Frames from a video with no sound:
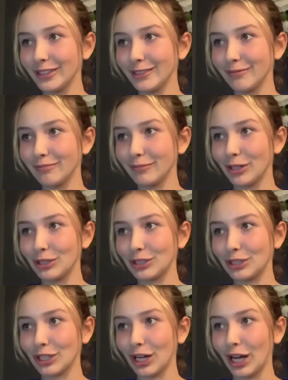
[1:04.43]
Most
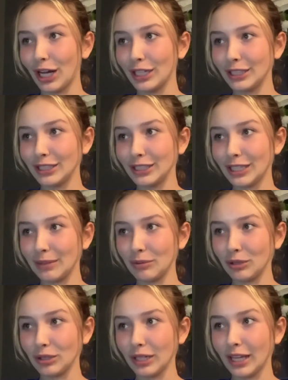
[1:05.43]
are
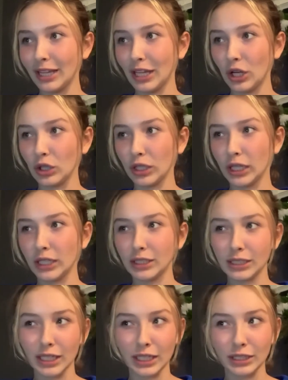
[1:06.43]
unstable and they only
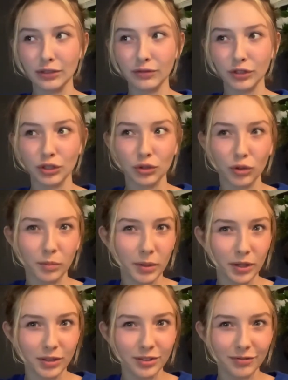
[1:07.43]
exist for short
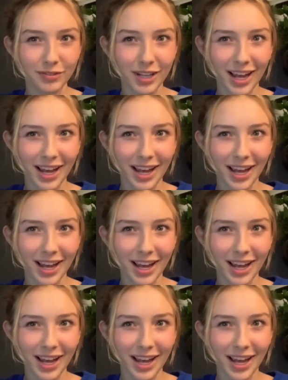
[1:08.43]
periods of time.